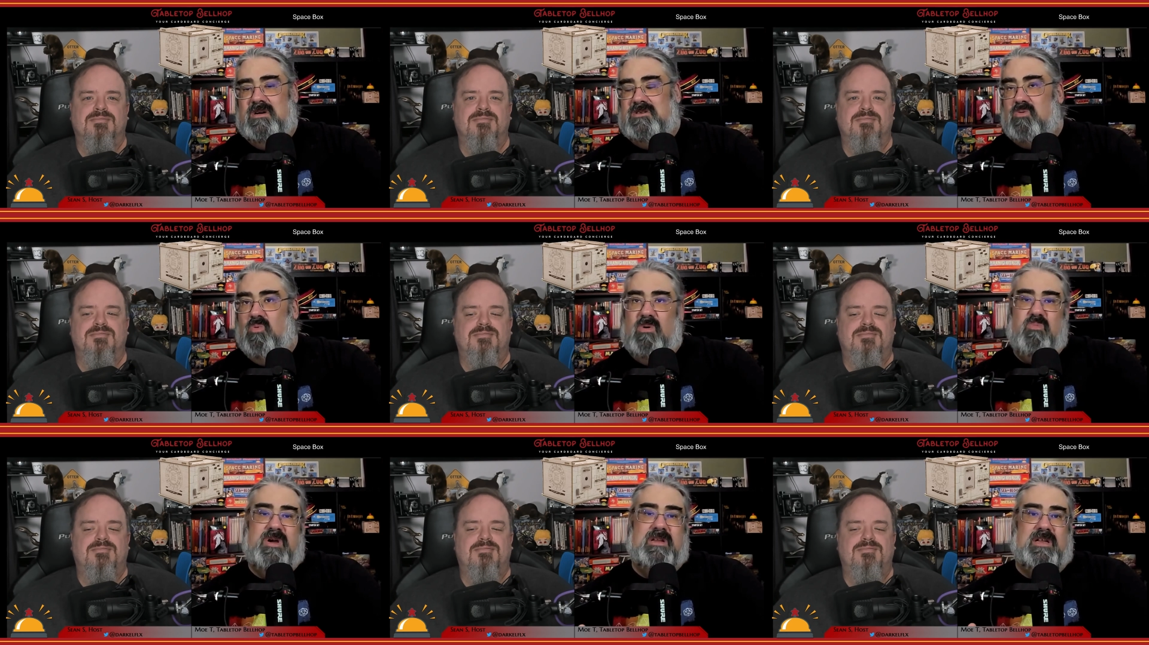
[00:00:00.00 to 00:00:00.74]
Speaker 1: So
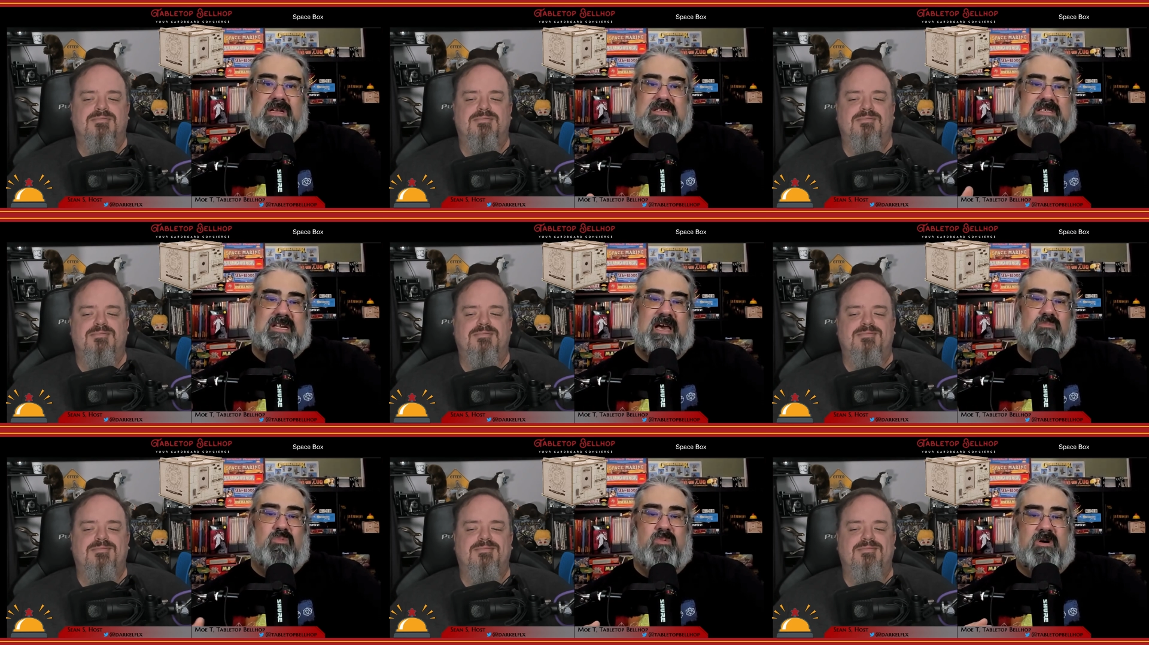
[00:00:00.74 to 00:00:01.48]
what we did
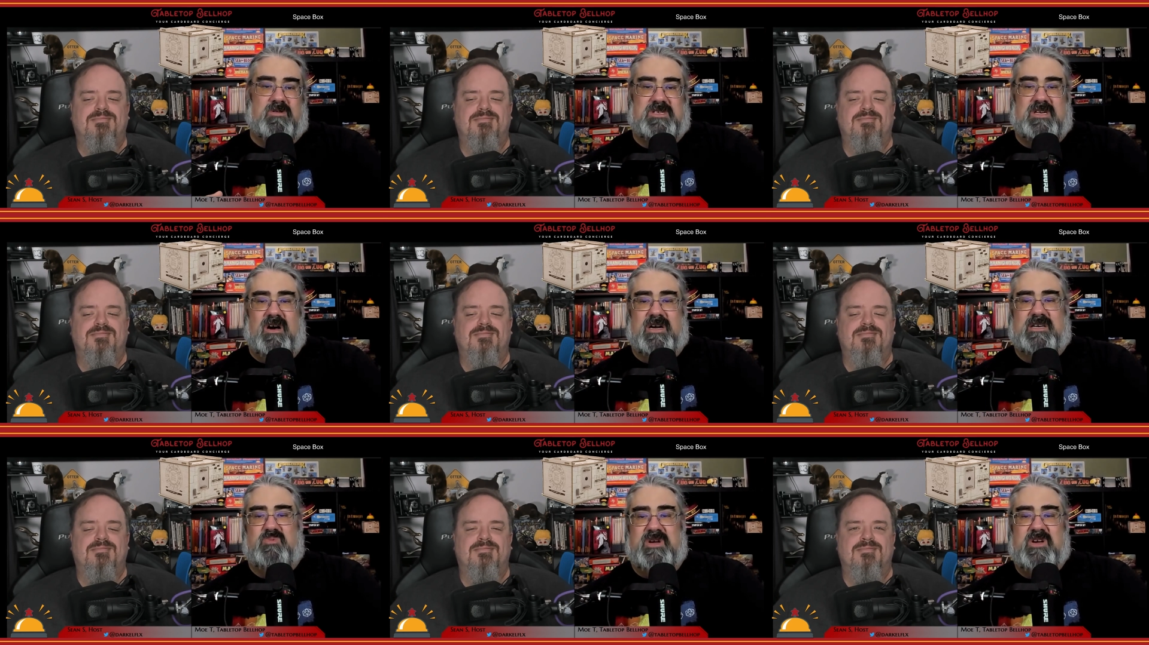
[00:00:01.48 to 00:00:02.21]
instead when we were
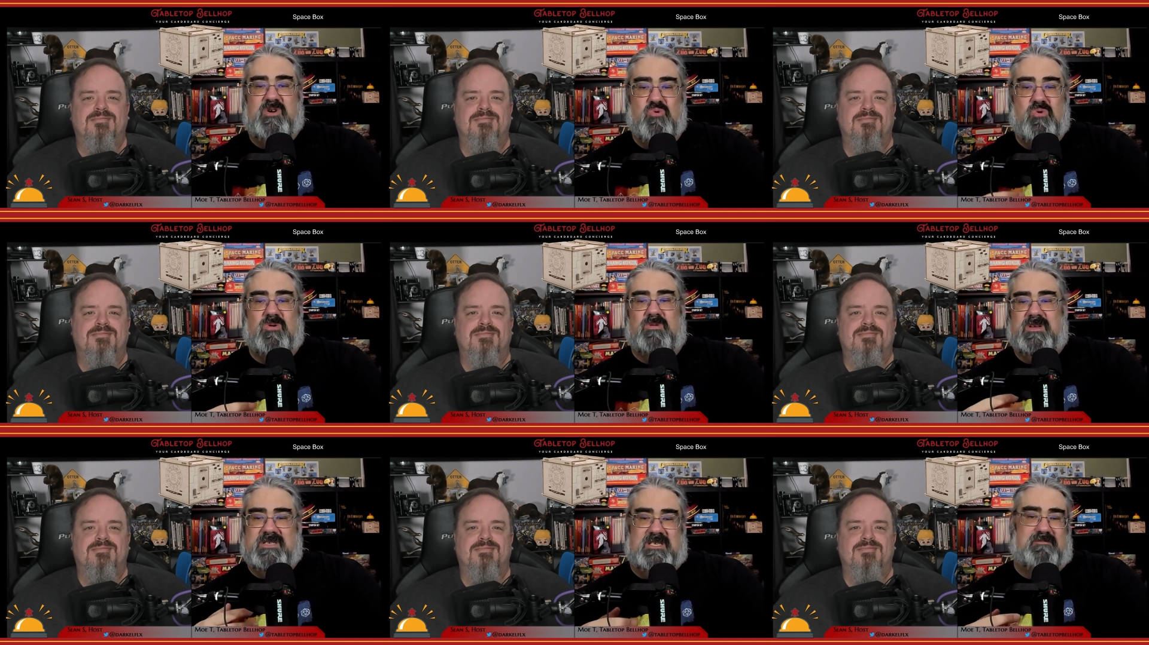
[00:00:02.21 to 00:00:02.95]
stuck is we
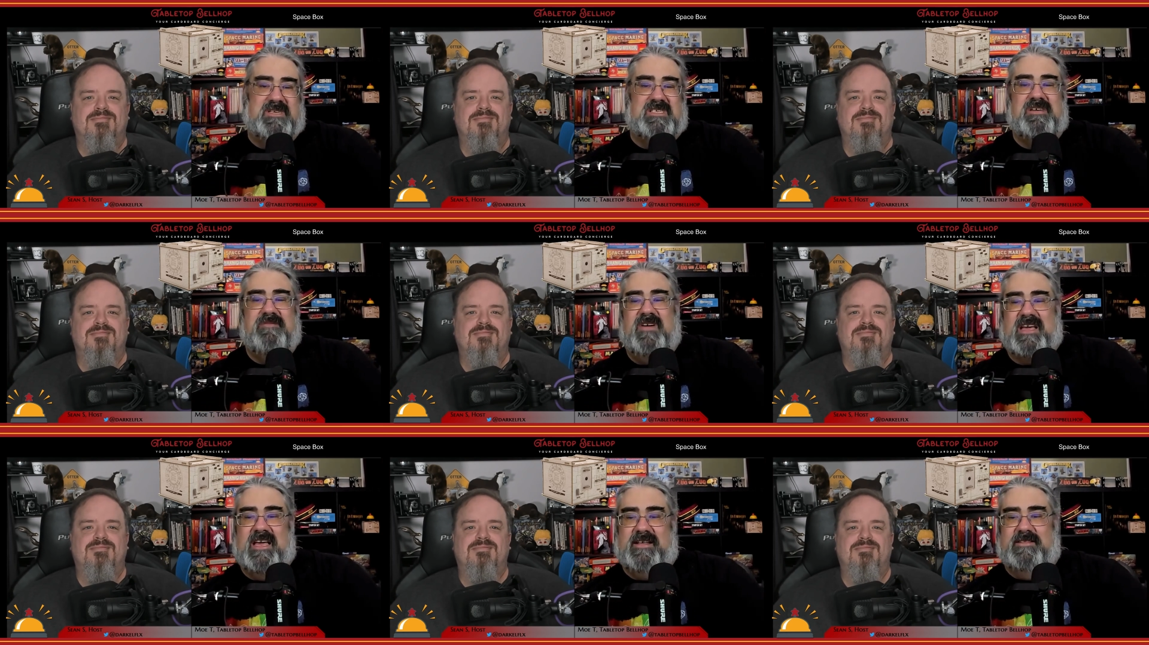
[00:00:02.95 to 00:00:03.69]
Googled
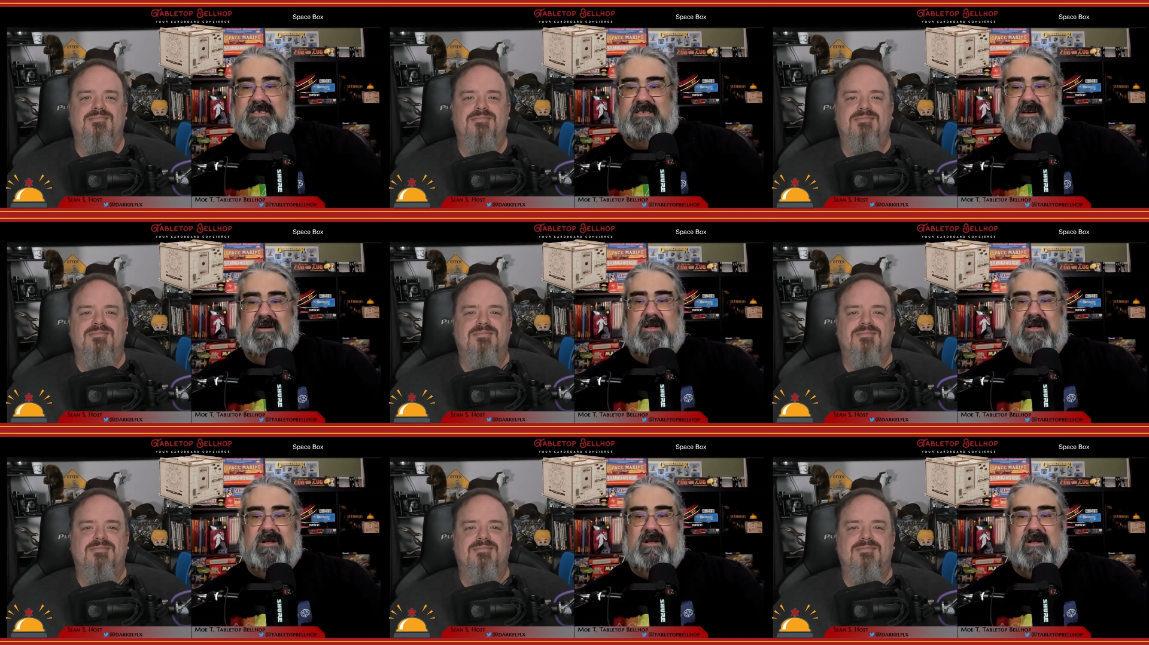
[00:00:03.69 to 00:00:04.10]
specific hints,